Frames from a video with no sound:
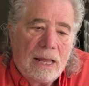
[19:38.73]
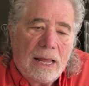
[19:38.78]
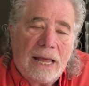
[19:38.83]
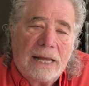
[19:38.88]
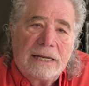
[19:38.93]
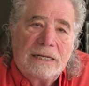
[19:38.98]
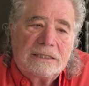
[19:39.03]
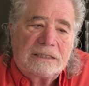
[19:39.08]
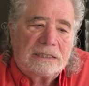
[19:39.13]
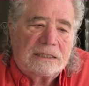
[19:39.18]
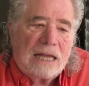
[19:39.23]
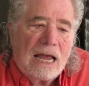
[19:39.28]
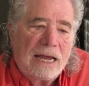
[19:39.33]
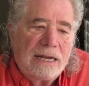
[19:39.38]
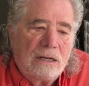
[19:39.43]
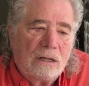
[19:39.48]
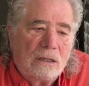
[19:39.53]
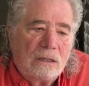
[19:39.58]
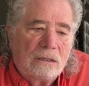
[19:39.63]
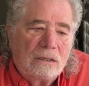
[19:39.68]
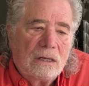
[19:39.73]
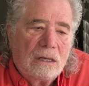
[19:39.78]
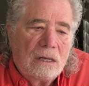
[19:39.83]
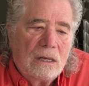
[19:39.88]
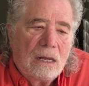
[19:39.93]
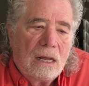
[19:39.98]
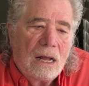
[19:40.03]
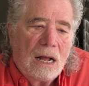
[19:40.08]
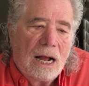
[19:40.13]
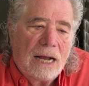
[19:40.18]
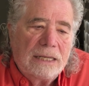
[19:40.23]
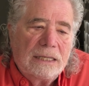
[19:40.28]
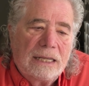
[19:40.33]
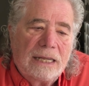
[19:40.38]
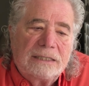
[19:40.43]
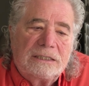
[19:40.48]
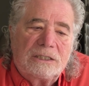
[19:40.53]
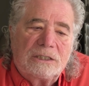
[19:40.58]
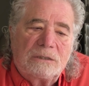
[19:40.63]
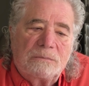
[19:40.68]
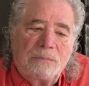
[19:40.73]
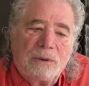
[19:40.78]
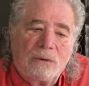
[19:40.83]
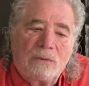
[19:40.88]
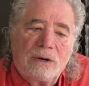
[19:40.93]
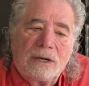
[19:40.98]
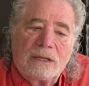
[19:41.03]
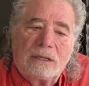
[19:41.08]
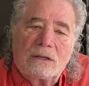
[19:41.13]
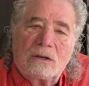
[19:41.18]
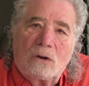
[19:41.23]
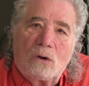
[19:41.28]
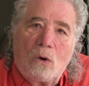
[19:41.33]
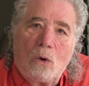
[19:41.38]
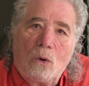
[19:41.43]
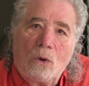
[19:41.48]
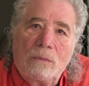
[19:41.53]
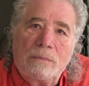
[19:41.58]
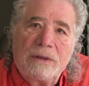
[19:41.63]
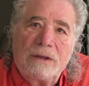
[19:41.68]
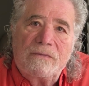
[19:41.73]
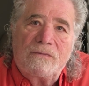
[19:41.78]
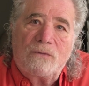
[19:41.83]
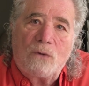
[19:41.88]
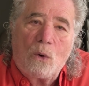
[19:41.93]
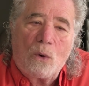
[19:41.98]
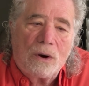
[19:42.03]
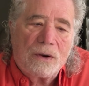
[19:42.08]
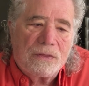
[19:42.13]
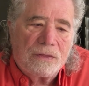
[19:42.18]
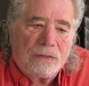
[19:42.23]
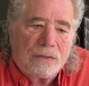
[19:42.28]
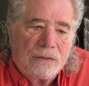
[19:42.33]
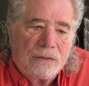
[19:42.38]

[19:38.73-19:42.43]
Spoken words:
And it's titled, I Let Spirit Call Me Forth.